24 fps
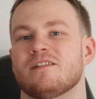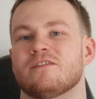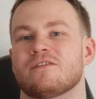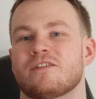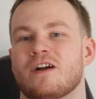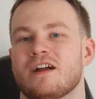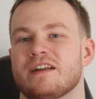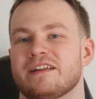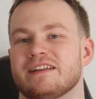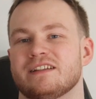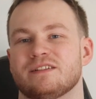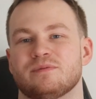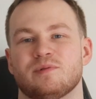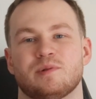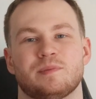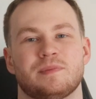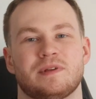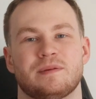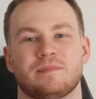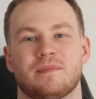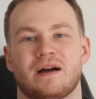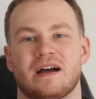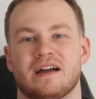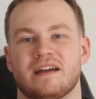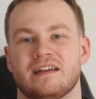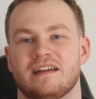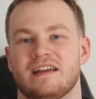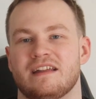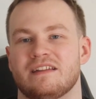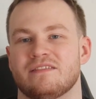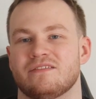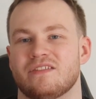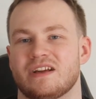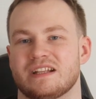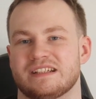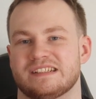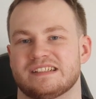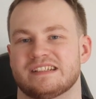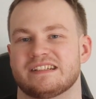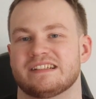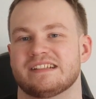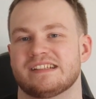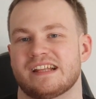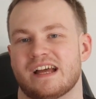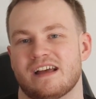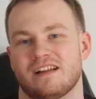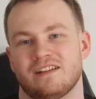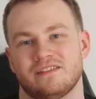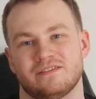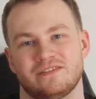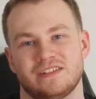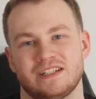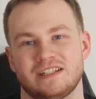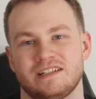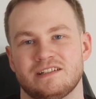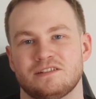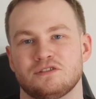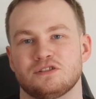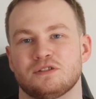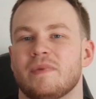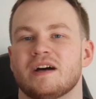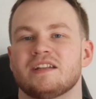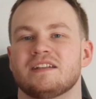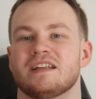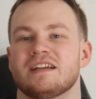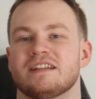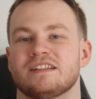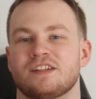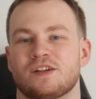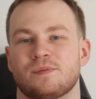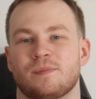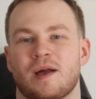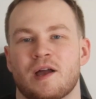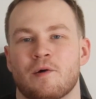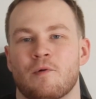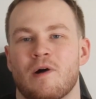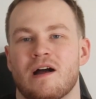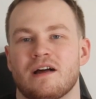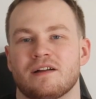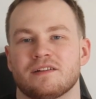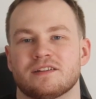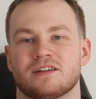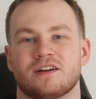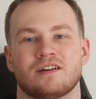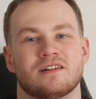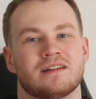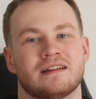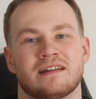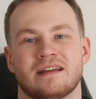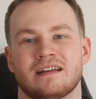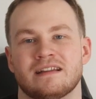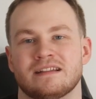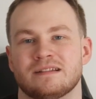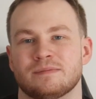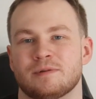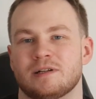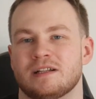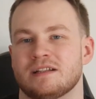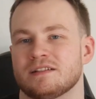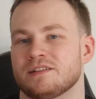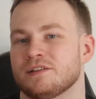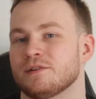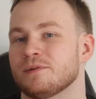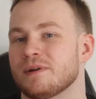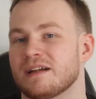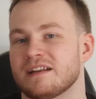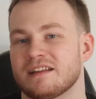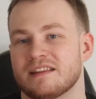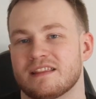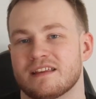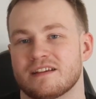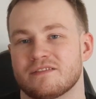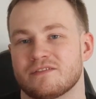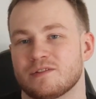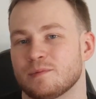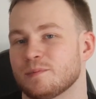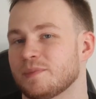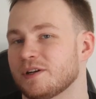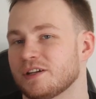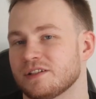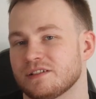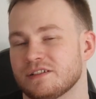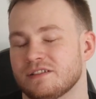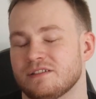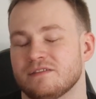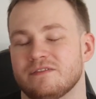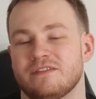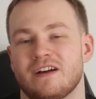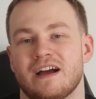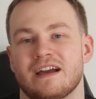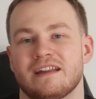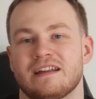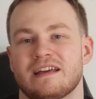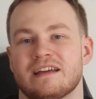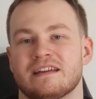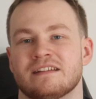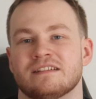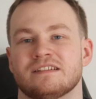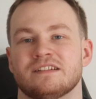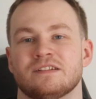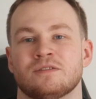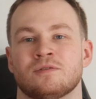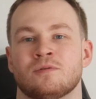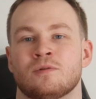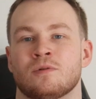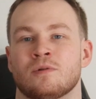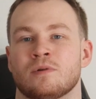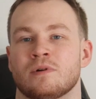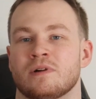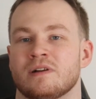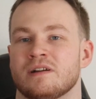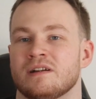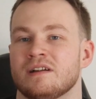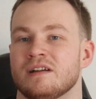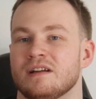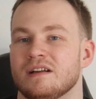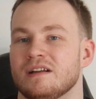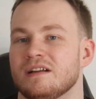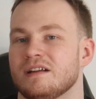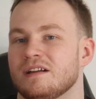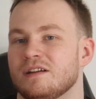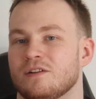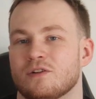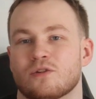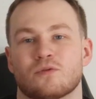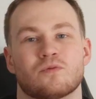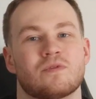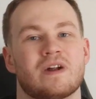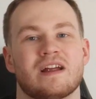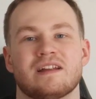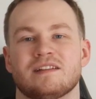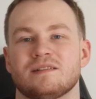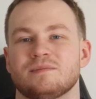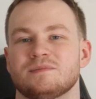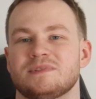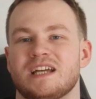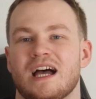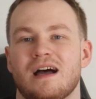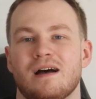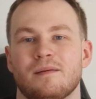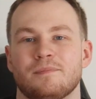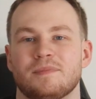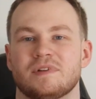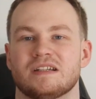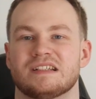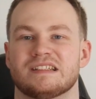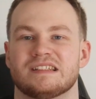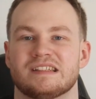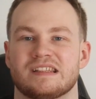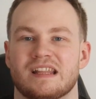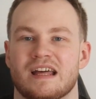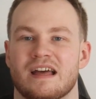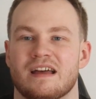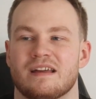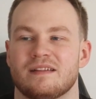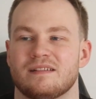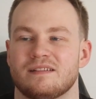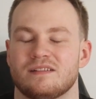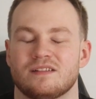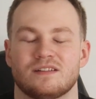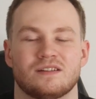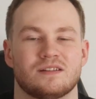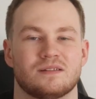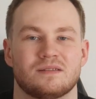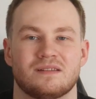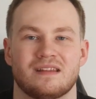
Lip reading: Fridays will be my investing style videos. Mondays are my wildcard days where I'll do anything from personal finance or random topics that